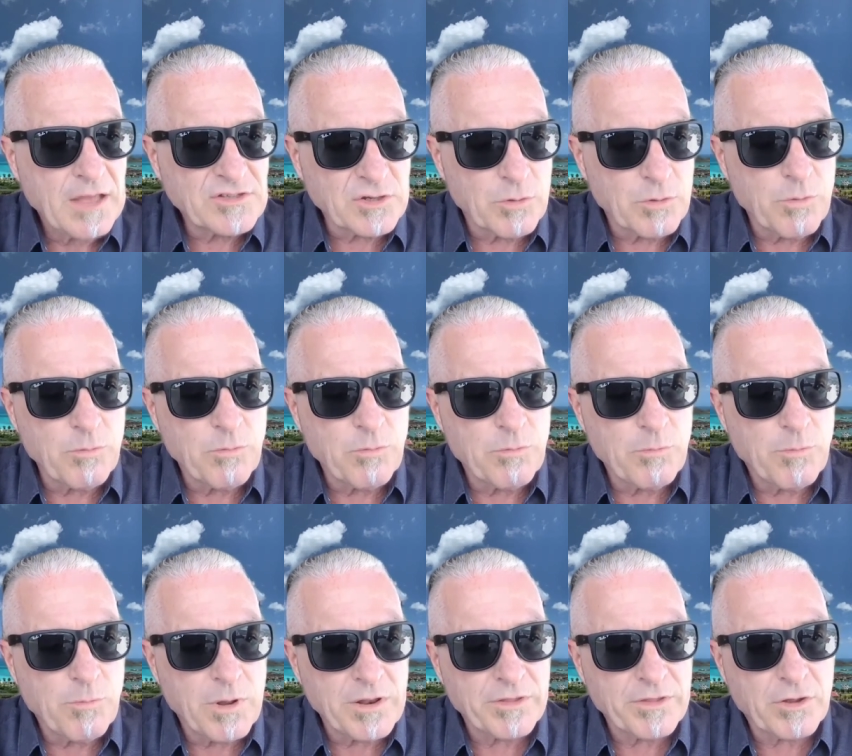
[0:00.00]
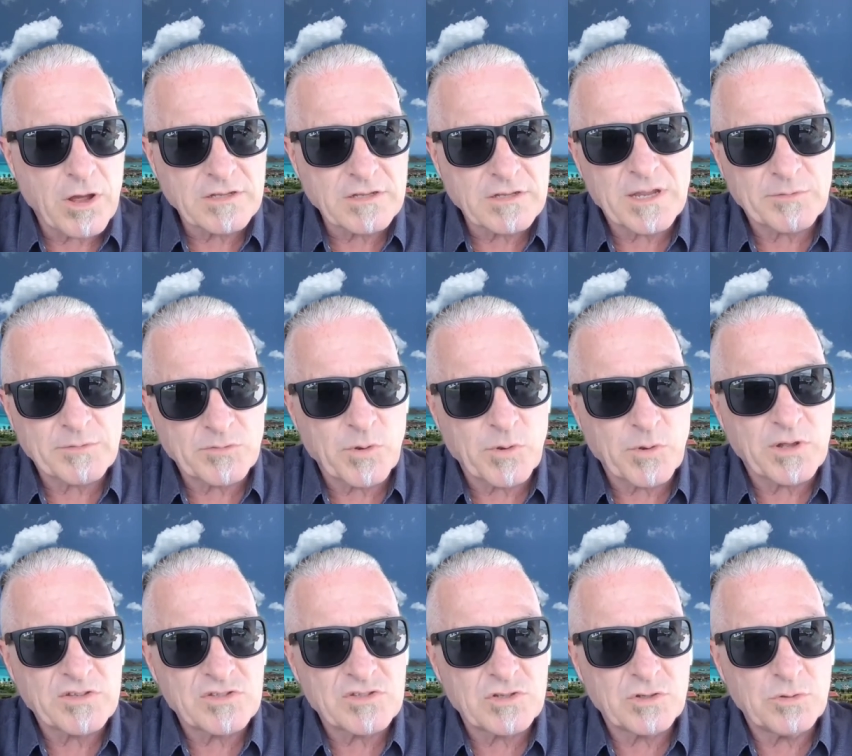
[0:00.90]
so one of the concepts
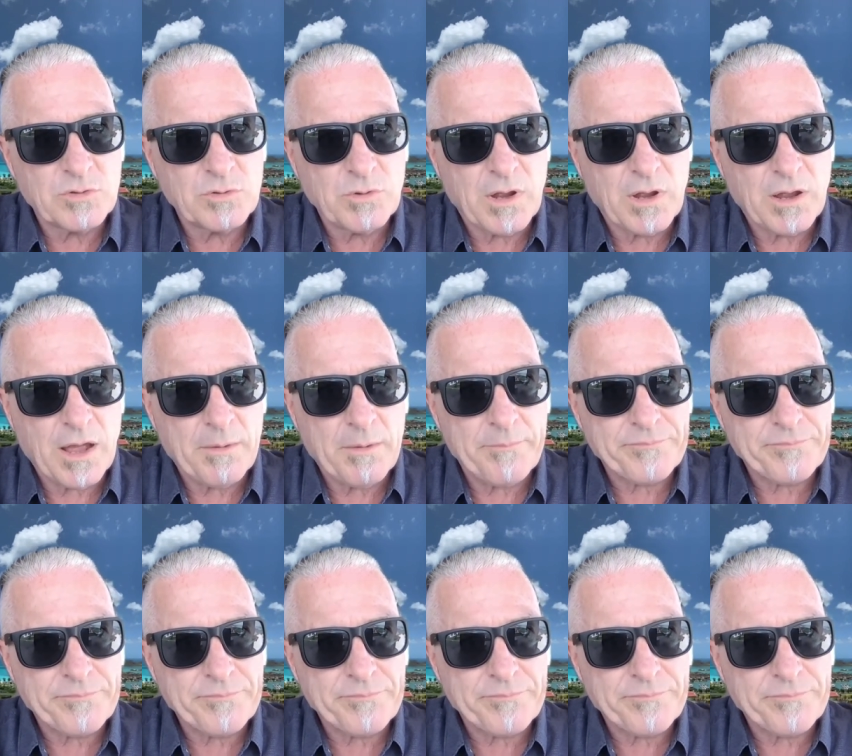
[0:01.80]
was to